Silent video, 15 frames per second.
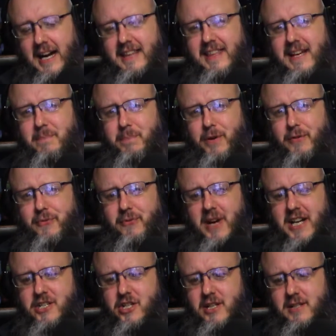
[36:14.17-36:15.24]
I think
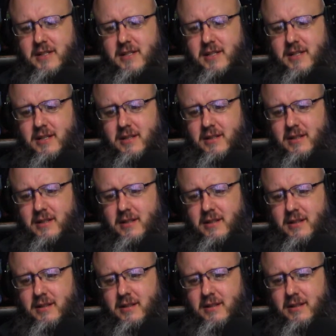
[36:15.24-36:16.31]
professions.
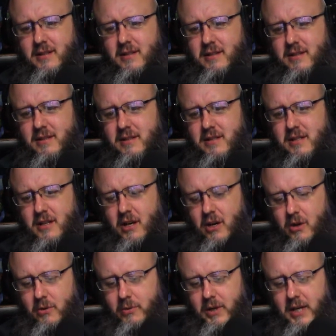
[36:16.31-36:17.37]

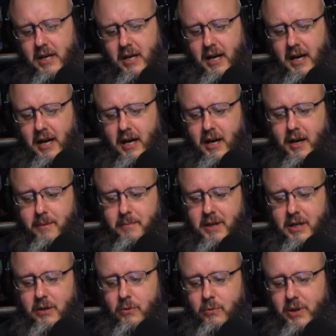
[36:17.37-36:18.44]
So,
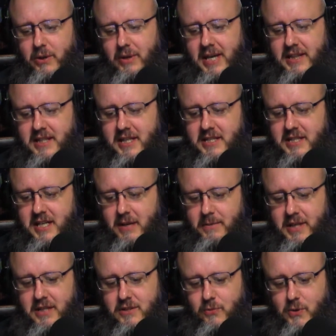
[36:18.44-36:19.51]
what do I think's
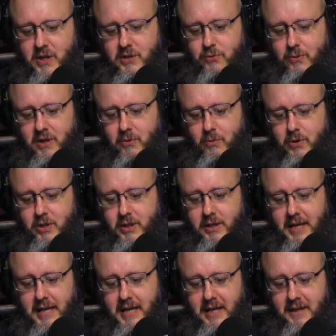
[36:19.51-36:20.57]
coming in 2021?
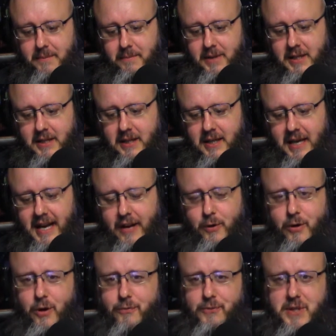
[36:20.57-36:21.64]
I
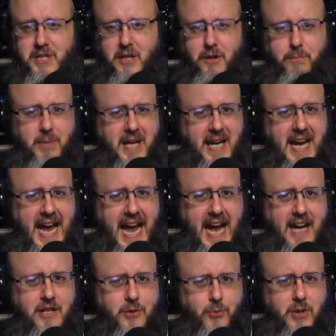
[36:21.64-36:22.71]
don't know if it's going to be
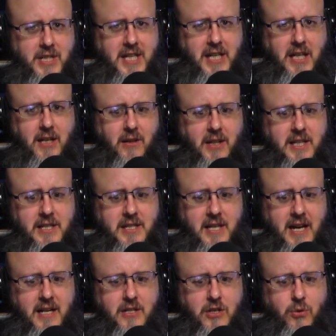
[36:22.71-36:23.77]
as ridiculous
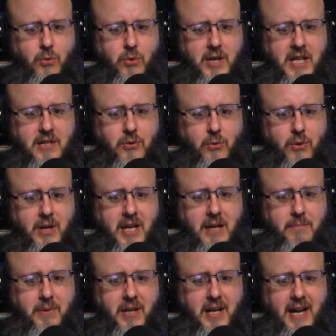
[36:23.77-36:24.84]
as
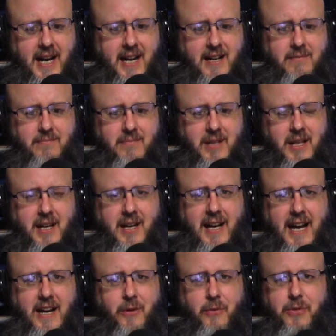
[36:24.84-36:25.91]
2020, but I
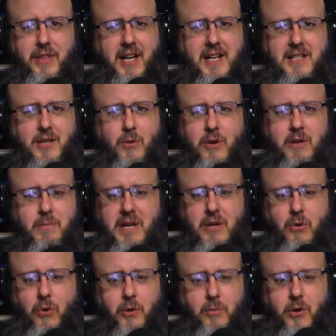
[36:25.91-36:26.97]
don't think it's going to be
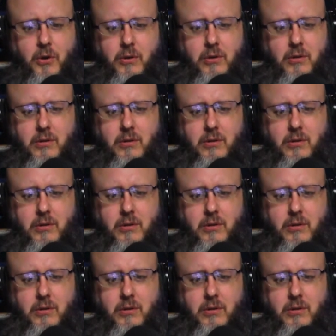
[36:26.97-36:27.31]
normal.